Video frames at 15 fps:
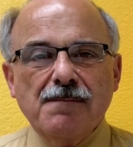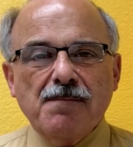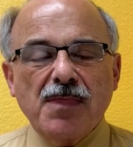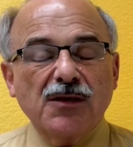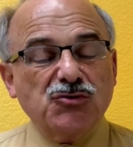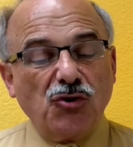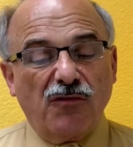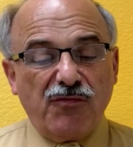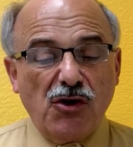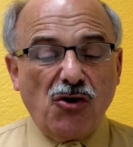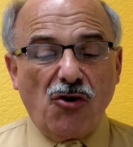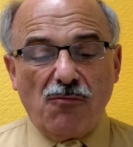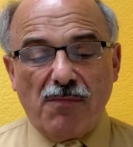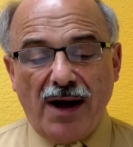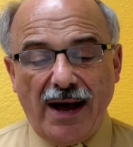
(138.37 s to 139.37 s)
So if you
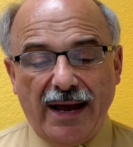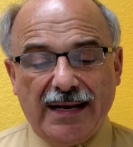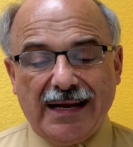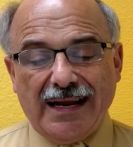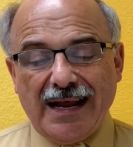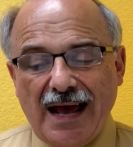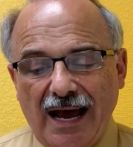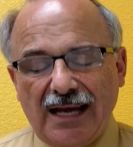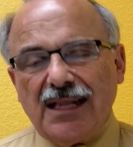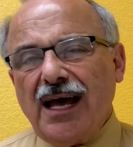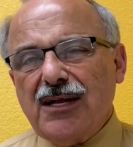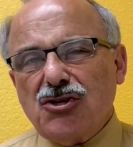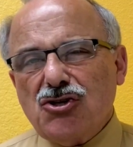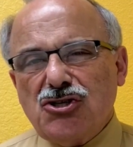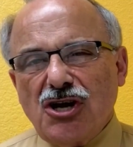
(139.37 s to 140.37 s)
don't mind, I'd
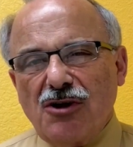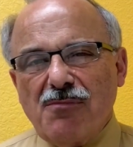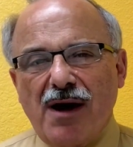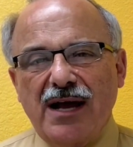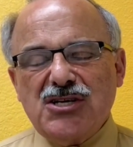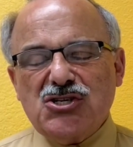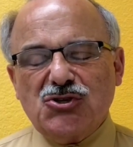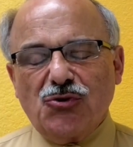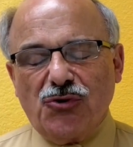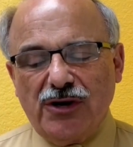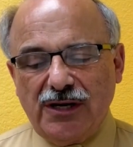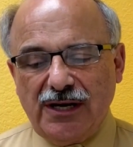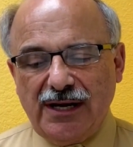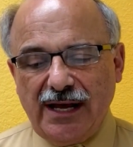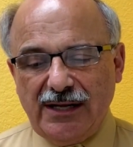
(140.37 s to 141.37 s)
like to share my story
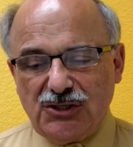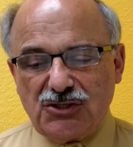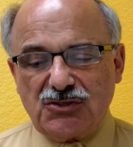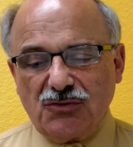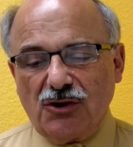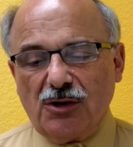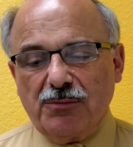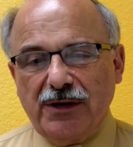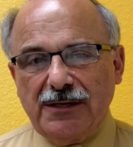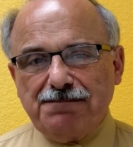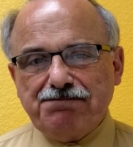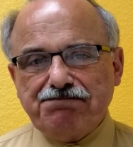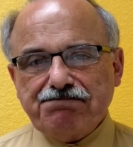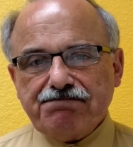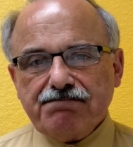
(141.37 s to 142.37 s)
today, just a little
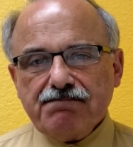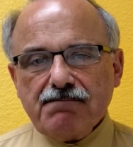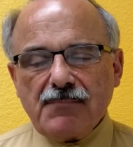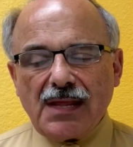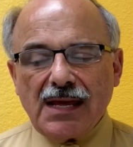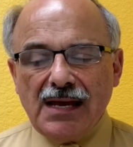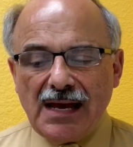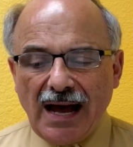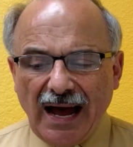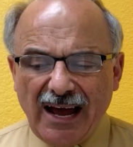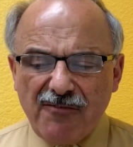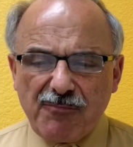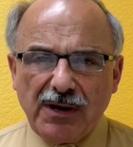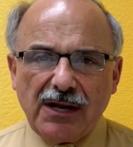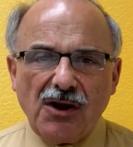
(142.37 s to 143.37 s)
bit.
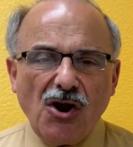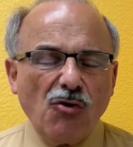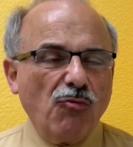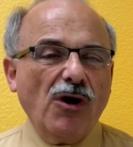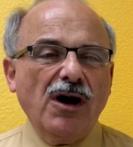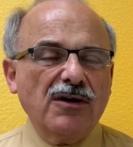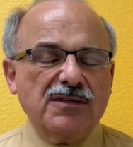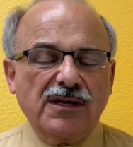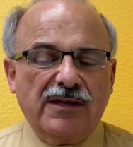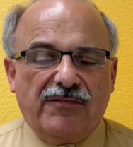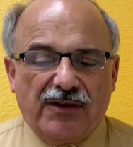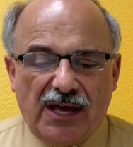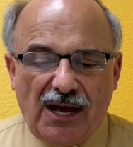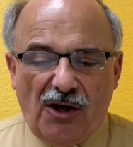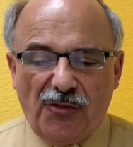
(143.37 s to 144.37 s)
I've been
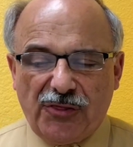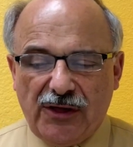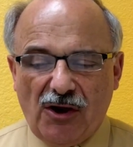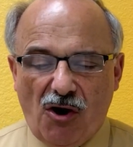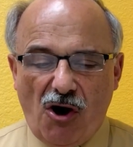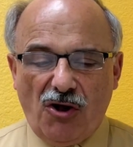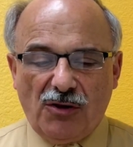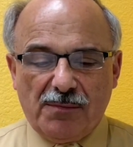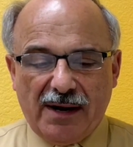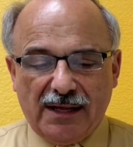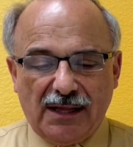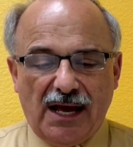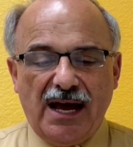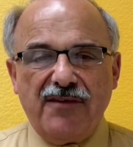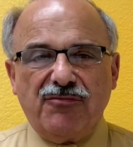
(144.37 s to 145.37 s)
relatively healthy all of my
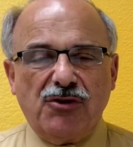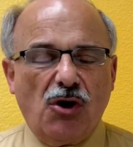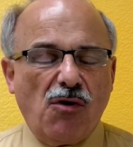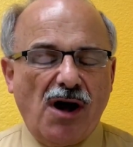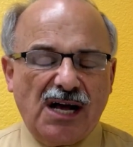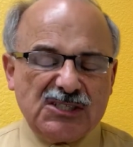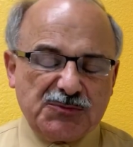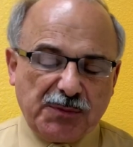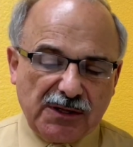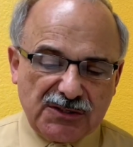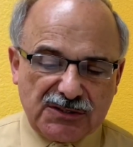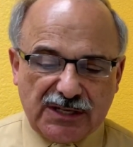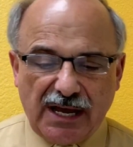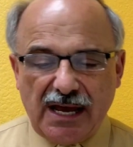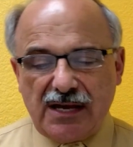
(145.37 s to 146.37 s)
life. No hospital
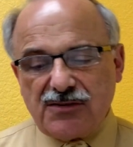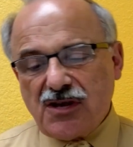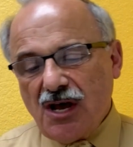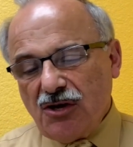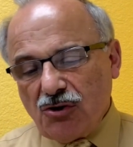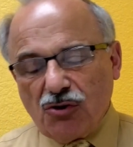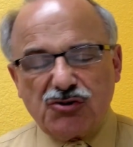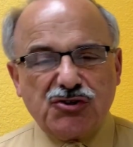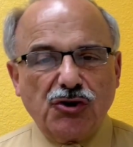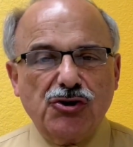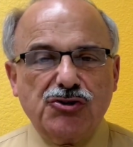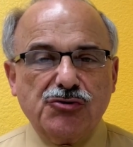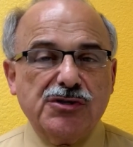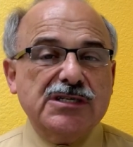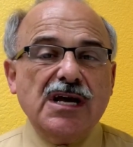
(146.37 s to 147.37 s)
stays, no
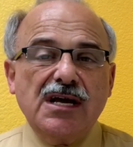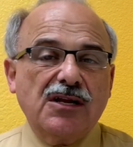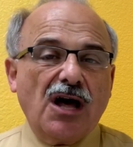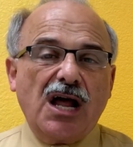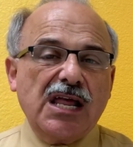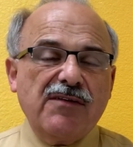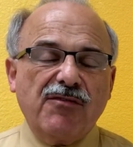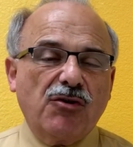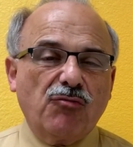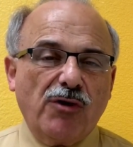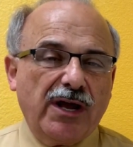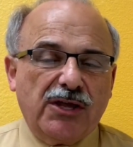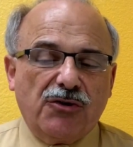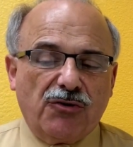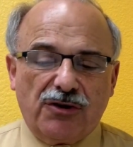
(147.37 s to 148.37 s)
surgeries, not even
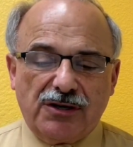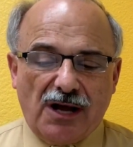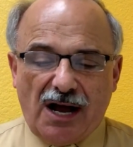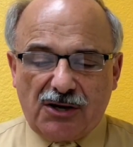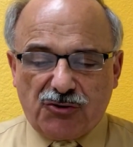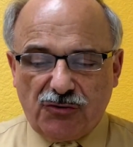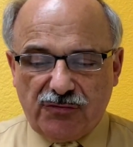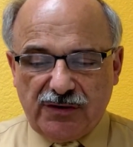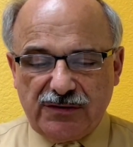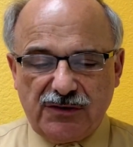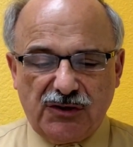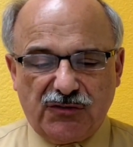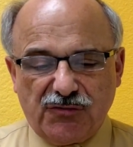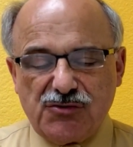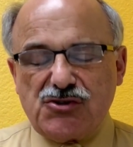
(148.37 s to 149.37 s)
regular doctor
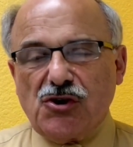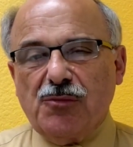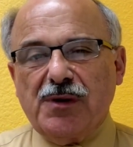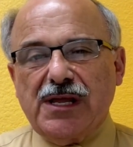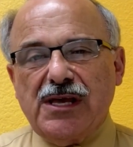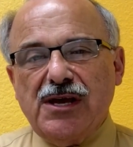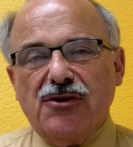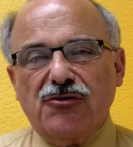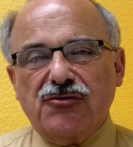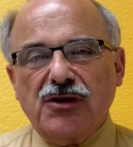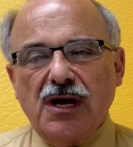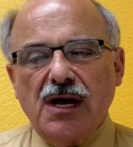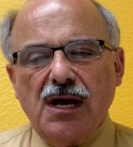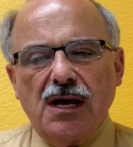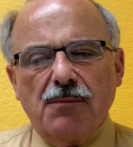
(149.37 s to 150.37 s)
visits for so many years.
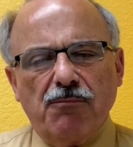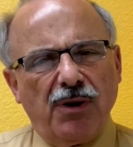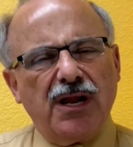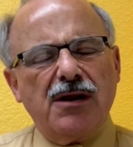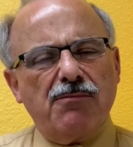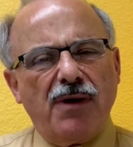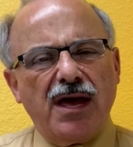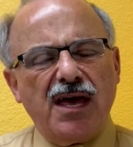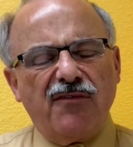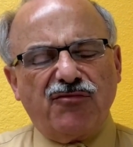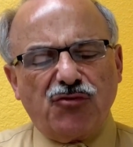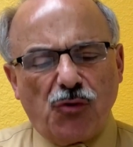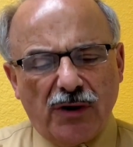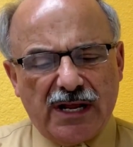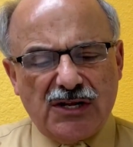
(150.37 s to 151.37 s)
But in May of
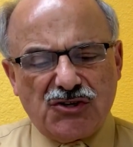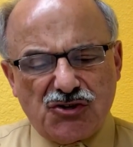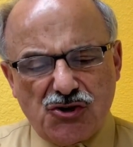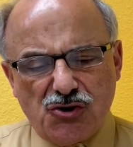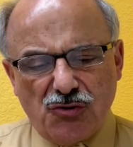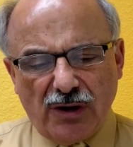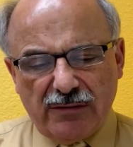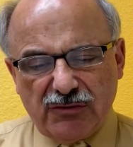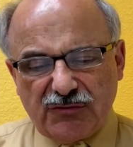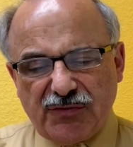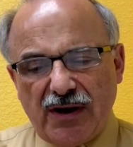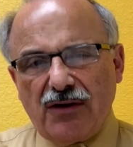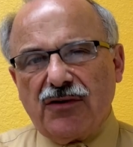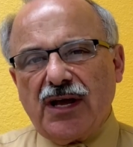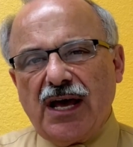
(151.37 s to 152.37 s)
22, I was
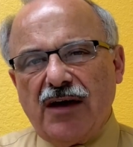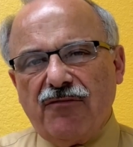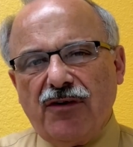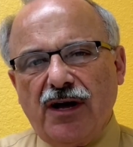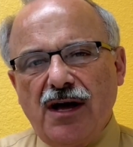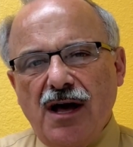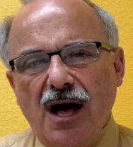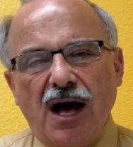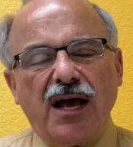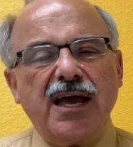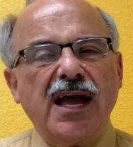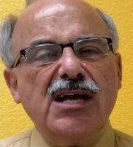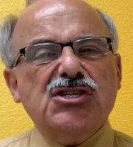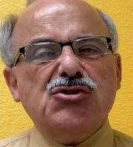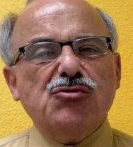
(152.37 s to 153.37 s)
found to have a
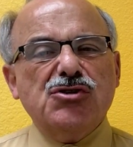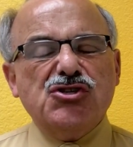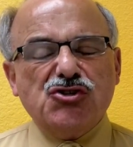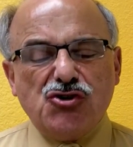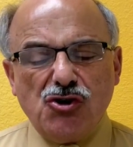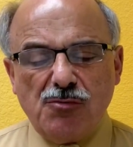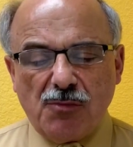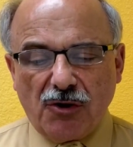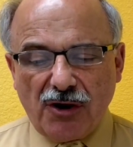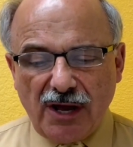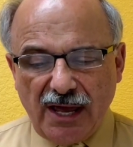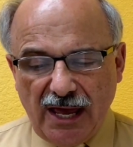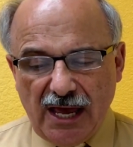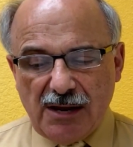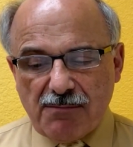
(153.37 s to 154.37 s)
cancerous tumor
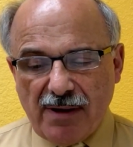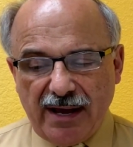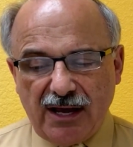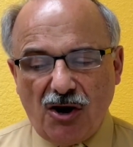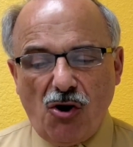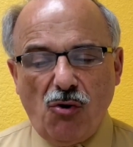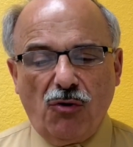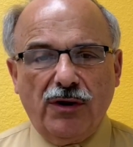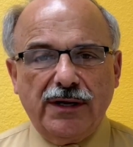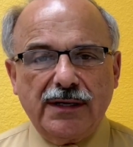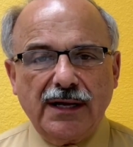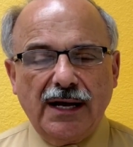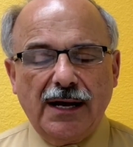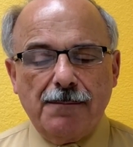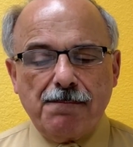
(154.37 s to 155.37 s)
in my colon.
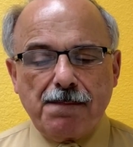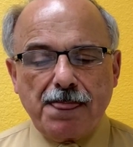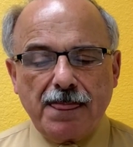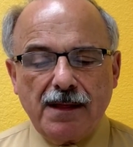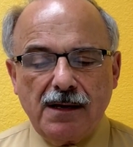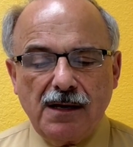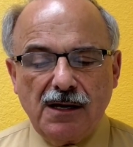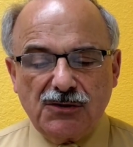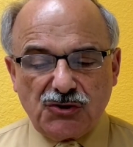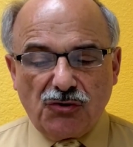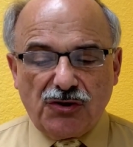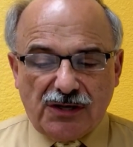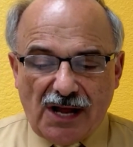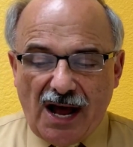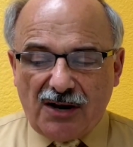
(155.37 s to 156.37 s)
So
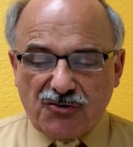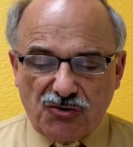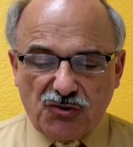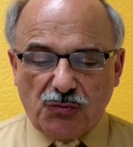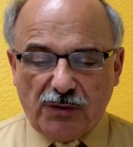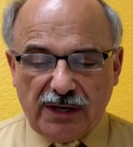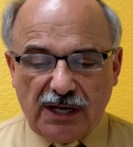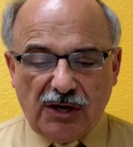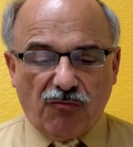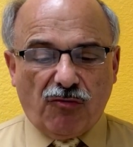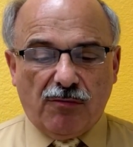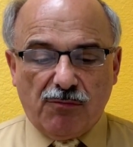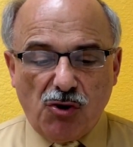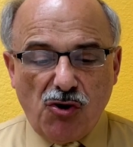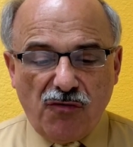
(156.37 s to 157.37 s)
the doctors went in and
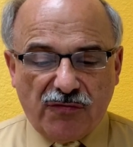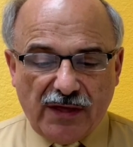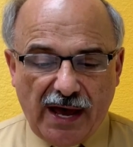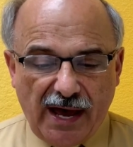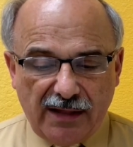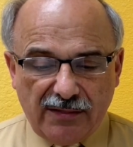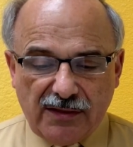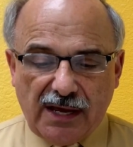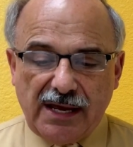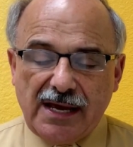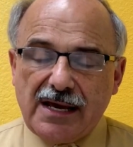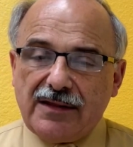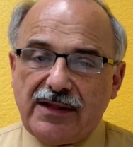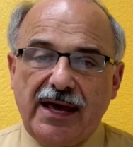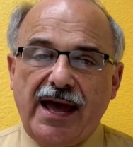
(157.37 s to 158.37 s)
removed that, and
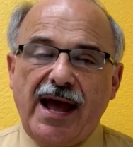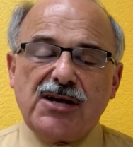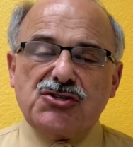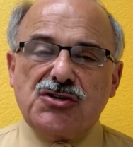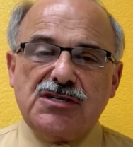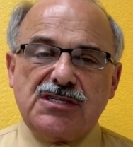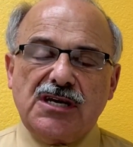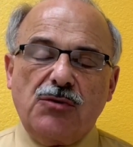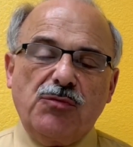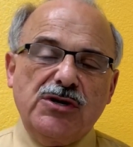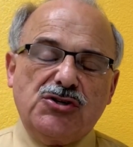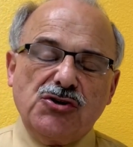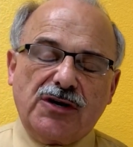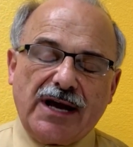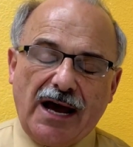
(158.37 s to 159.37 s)
they actually said we
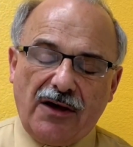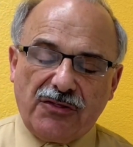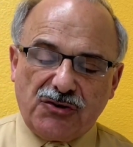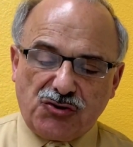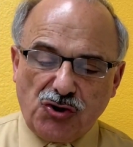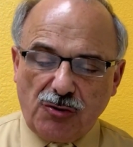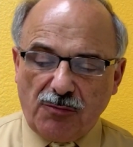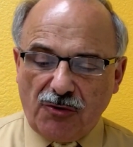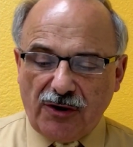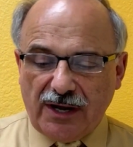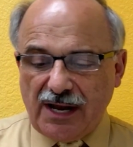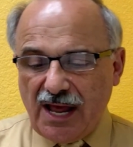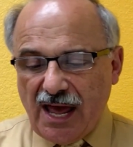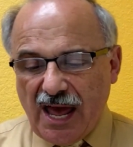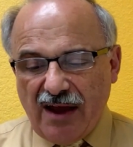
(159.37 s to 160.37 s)
took out the tumor
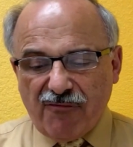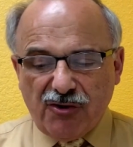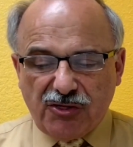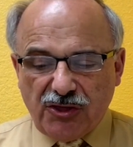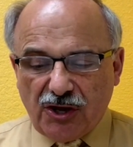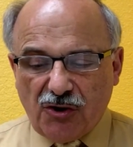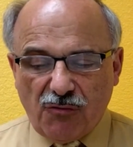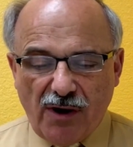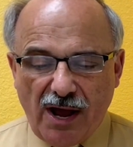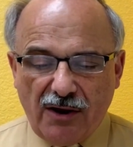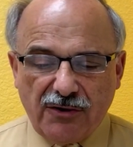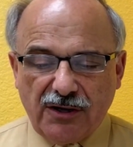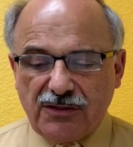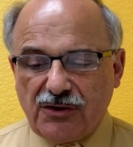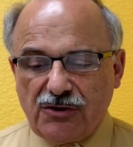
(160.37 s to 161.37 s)
and everything
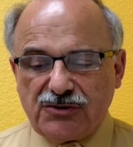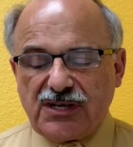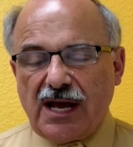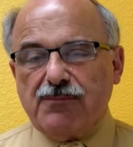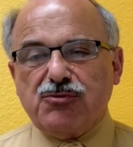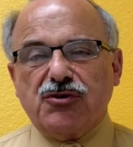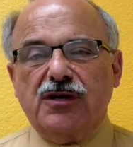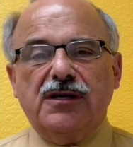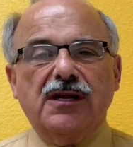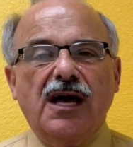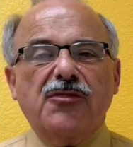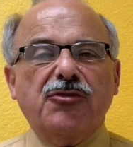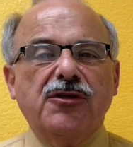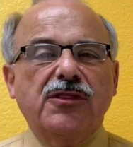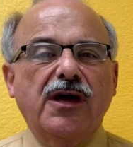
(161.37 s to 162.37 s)
around it. There's absolutely
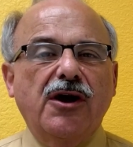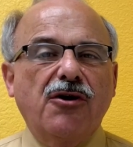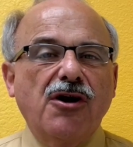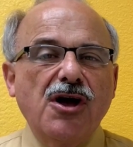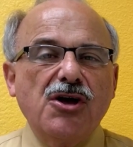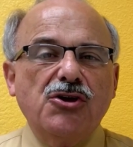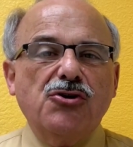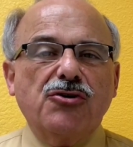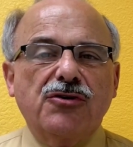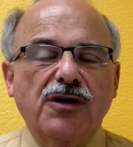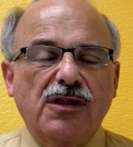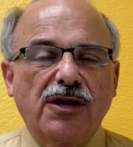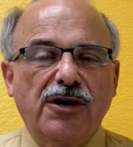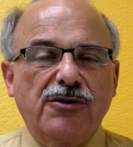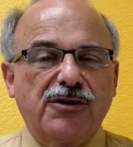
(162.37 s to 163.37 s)
nothing there. You're
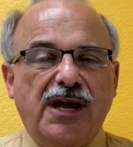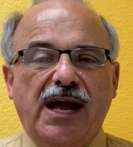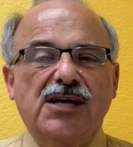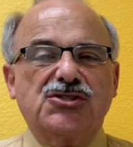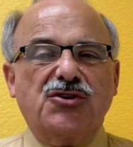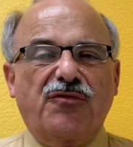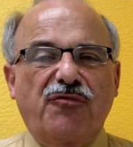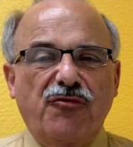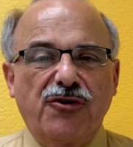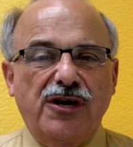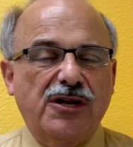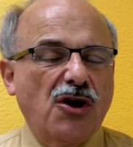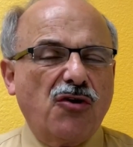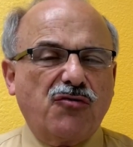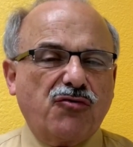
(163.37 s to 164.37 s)
declared cancer-free.
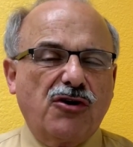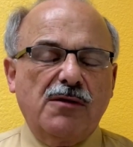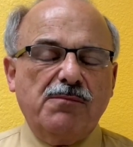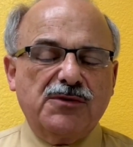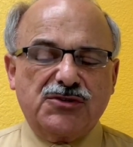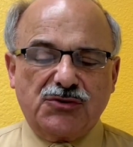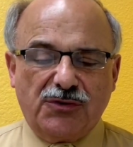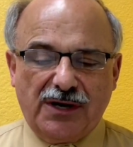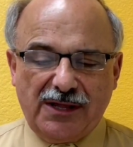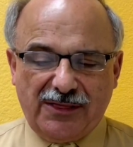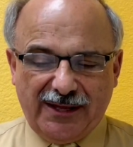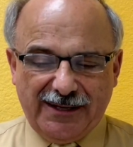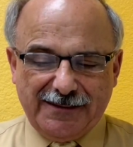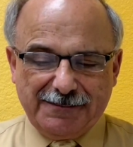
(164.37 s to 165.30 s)
No treatments or anything.